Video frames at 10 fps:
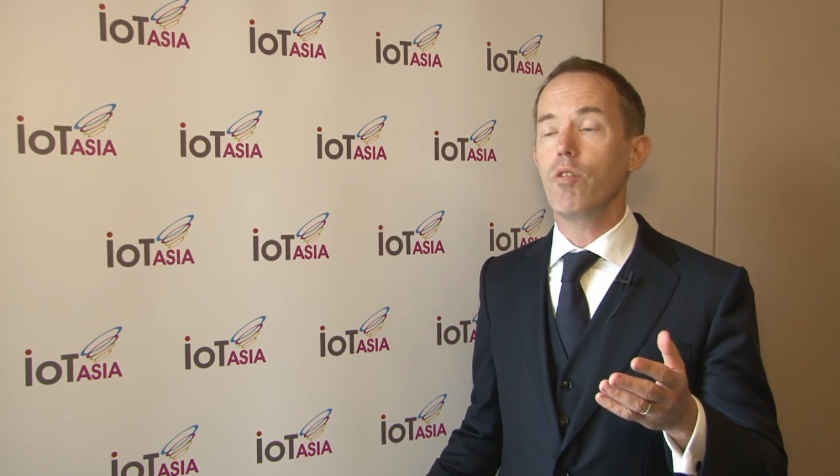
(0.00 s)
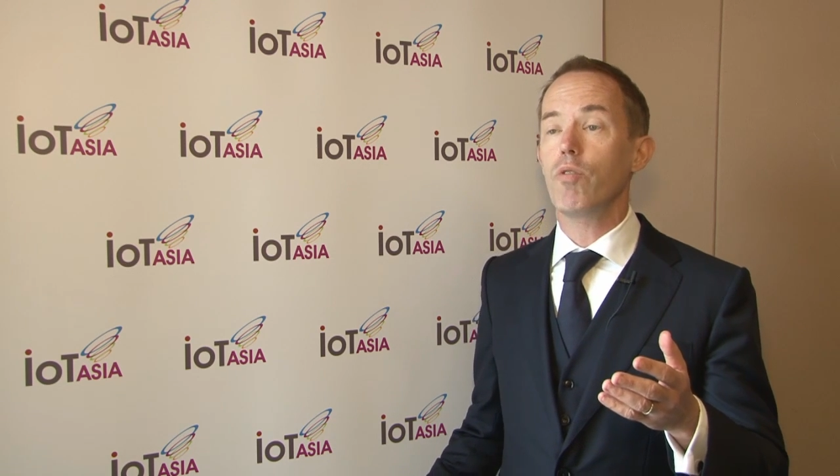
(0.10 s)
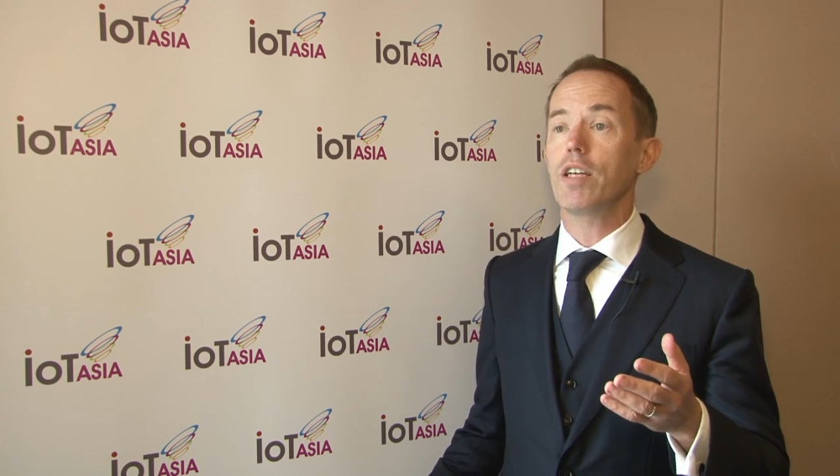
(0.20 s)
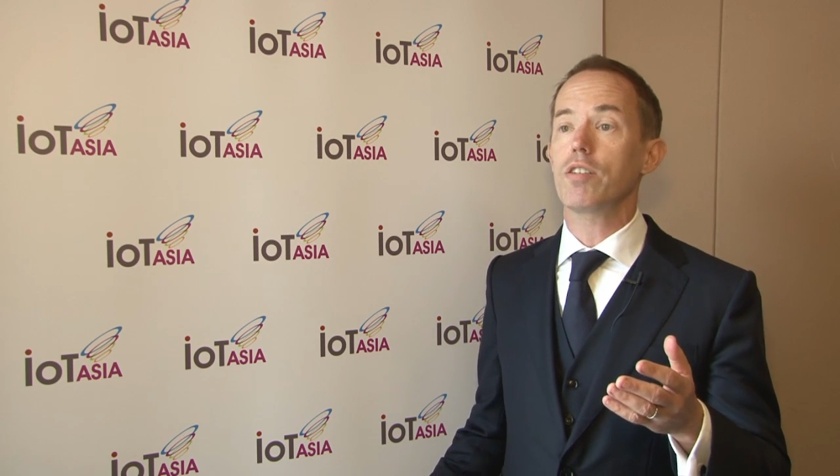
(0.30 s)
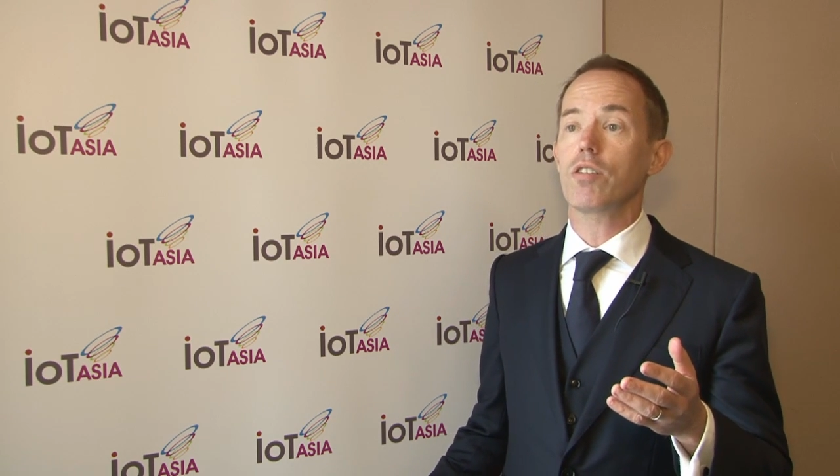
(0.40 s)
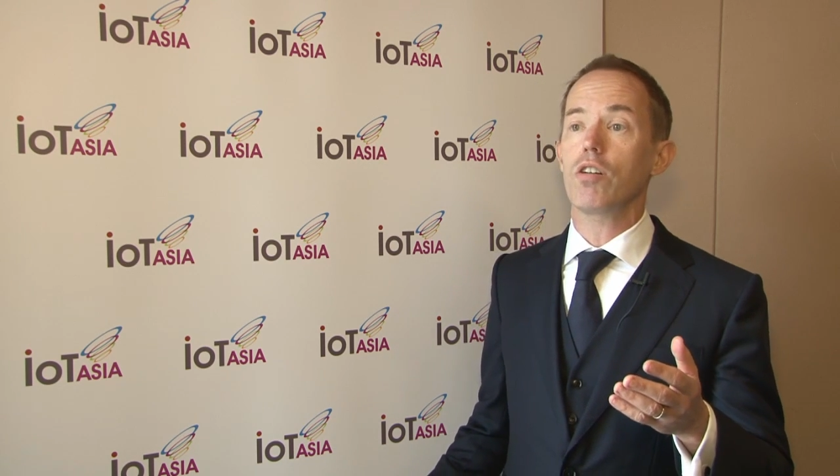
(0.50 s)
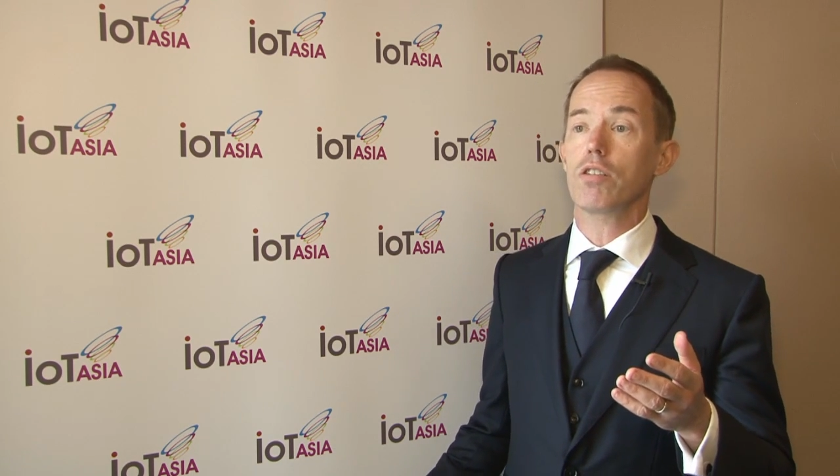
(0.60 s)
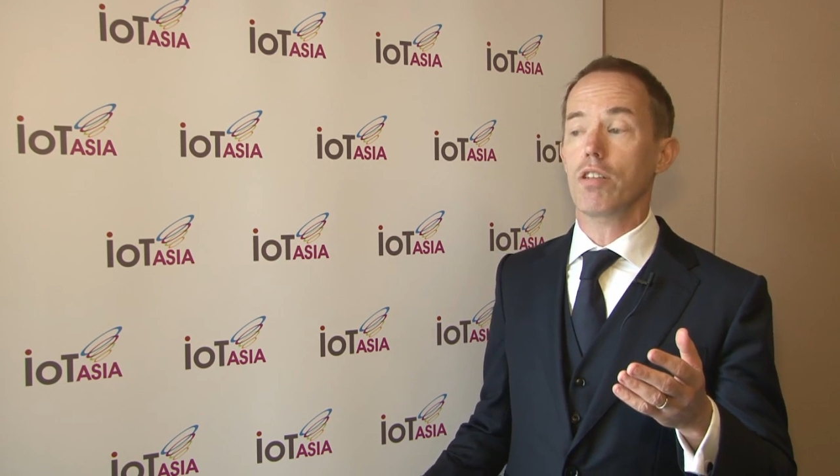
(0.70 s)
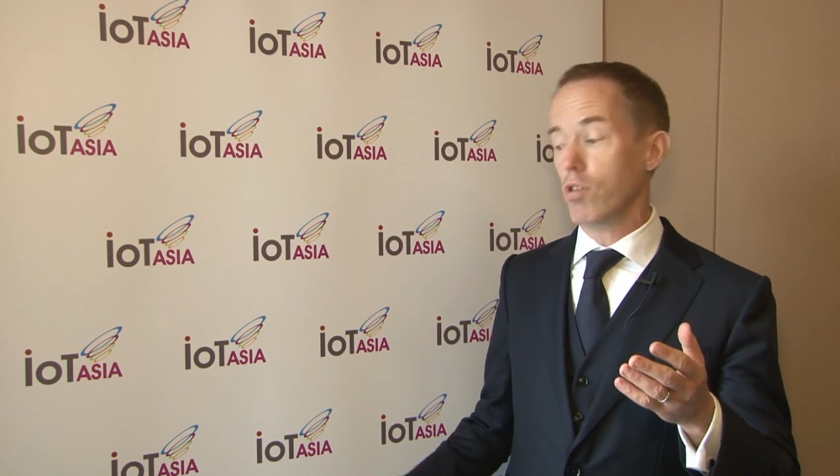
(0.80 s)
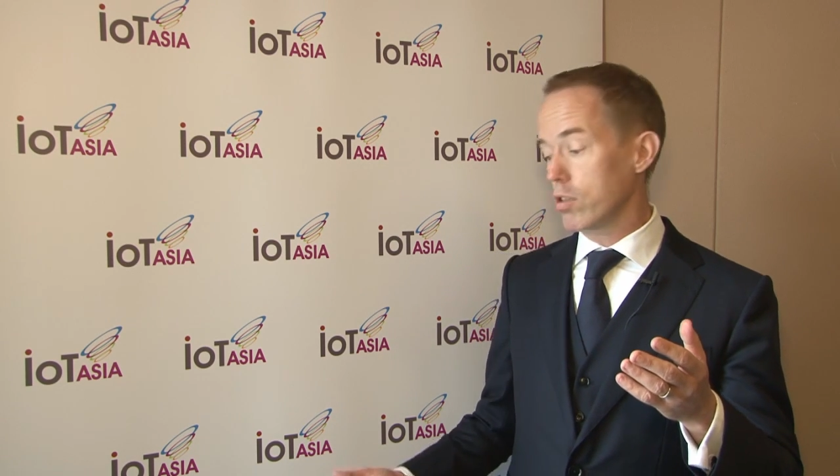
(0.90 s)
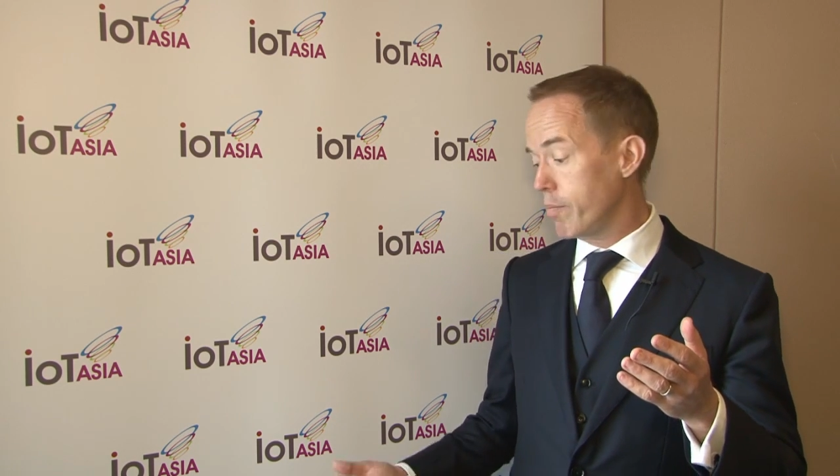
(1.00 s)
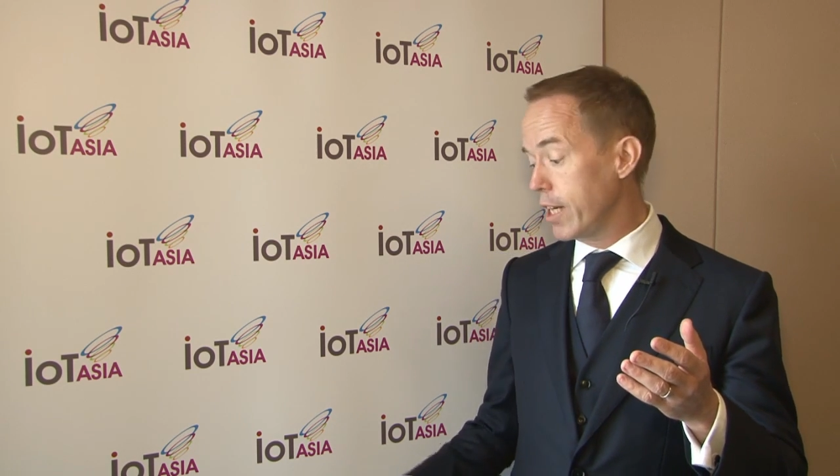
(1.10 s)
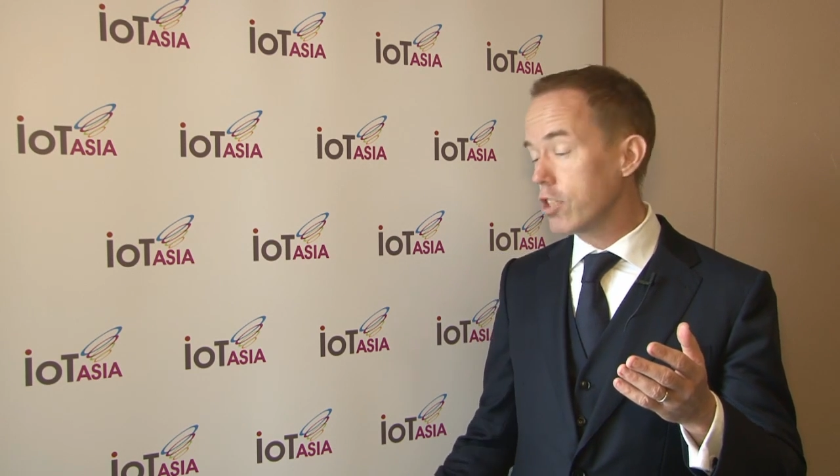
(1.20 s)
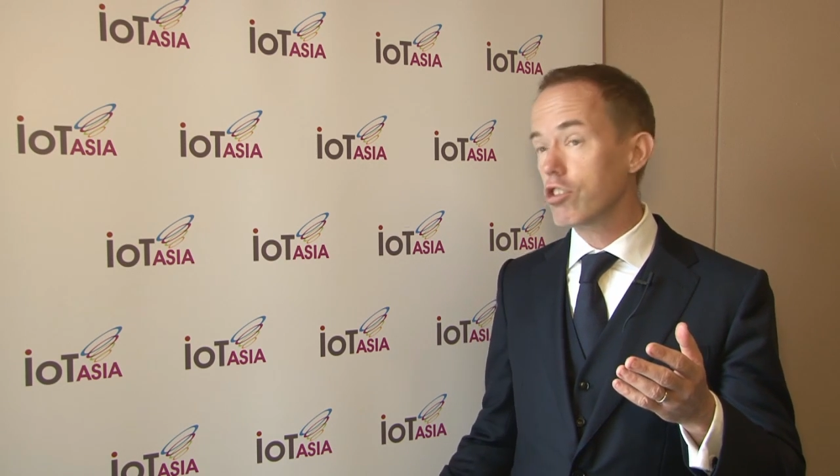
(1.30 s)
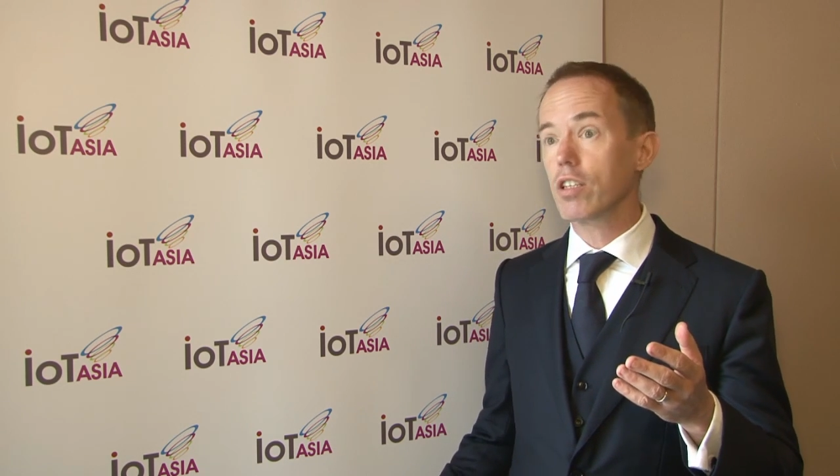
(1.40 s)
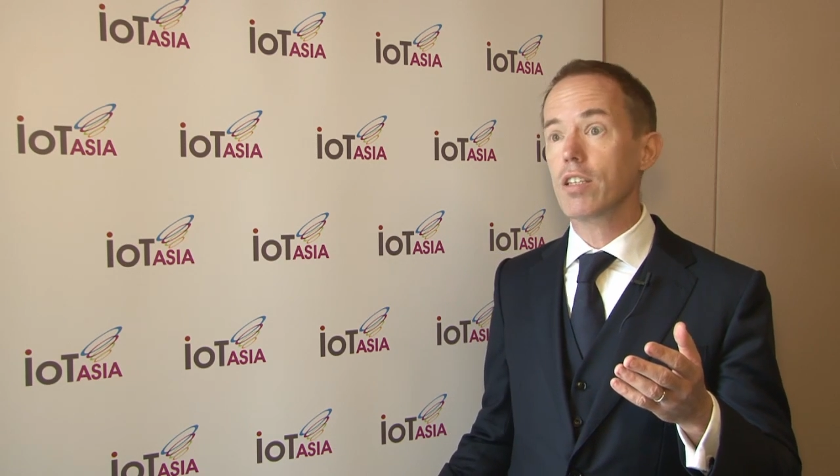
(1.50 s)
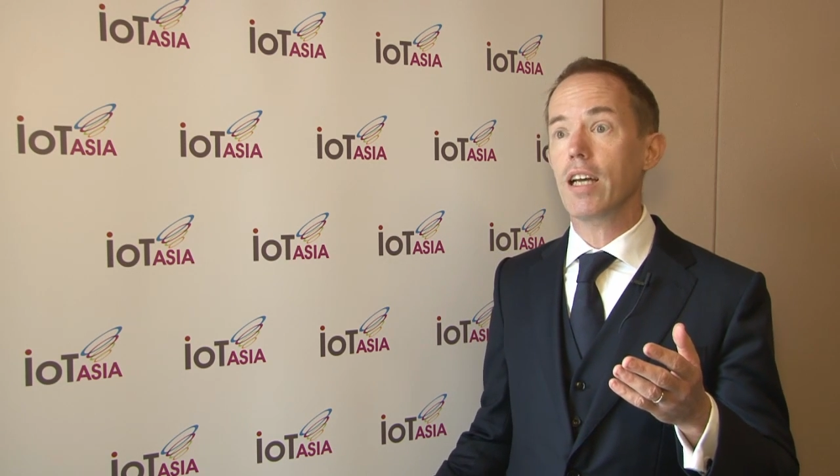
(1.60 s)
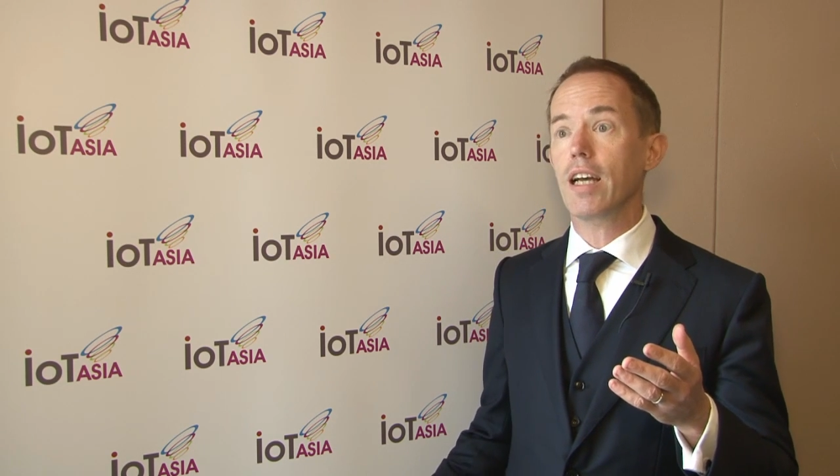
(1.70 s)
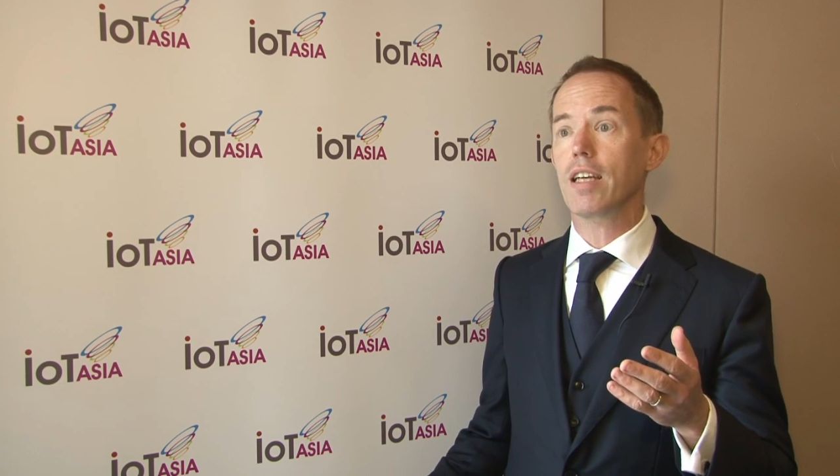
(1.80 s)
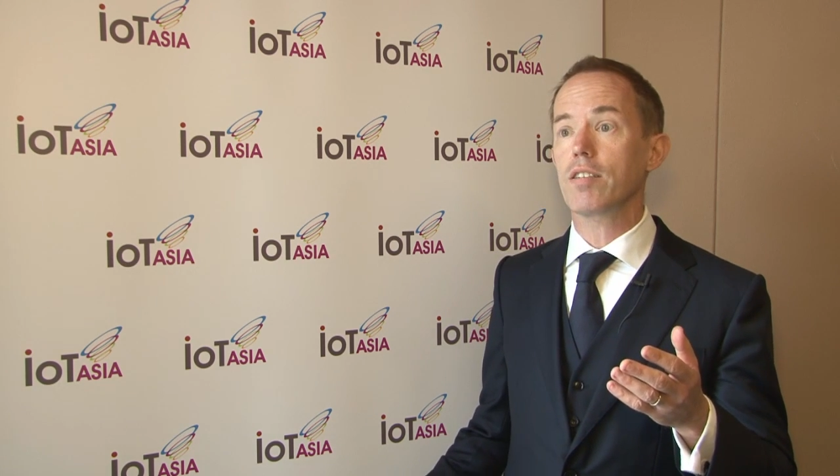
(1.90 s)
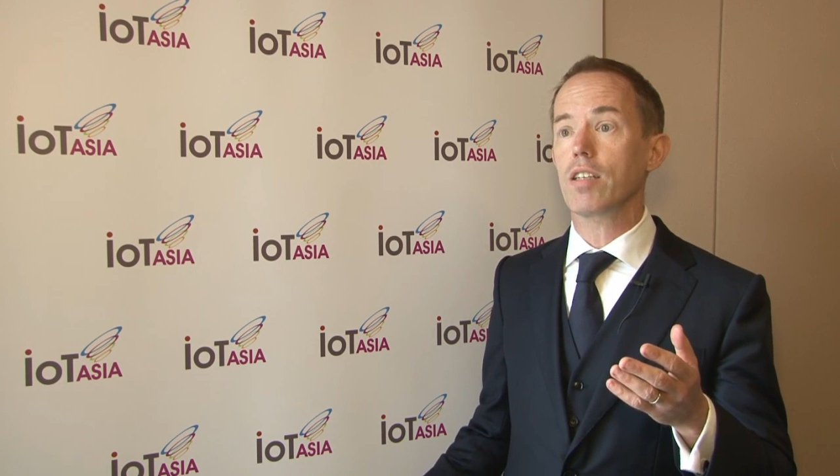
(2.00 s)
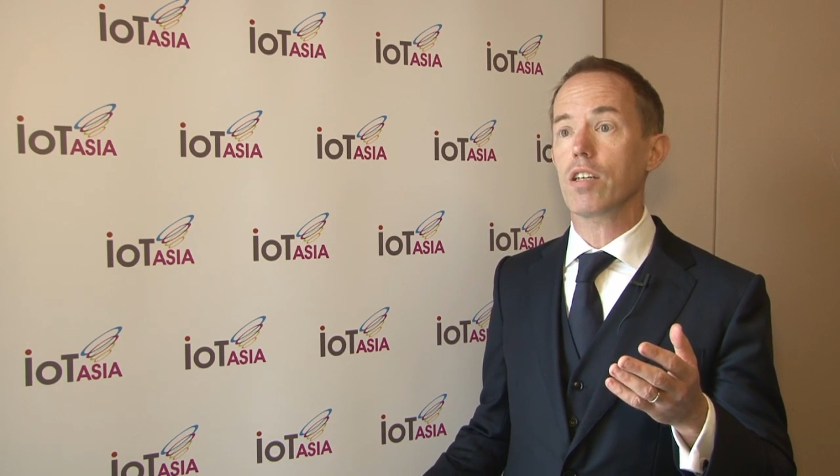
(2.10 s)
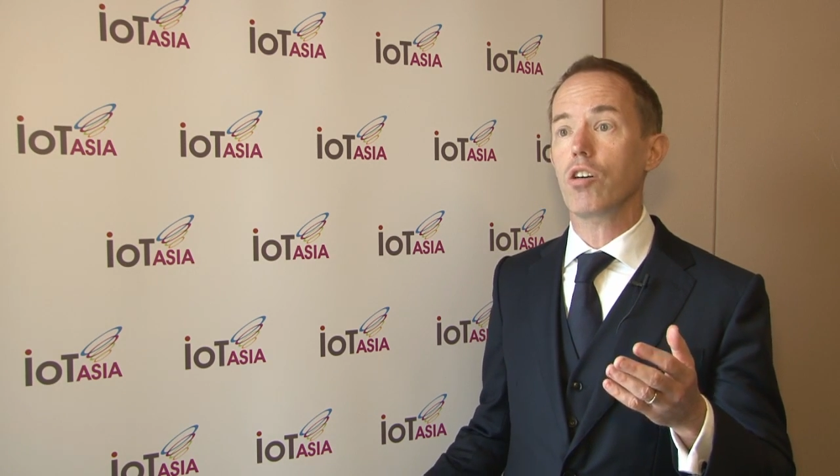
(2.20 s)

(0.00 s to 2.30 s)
Whereas the cost of automation has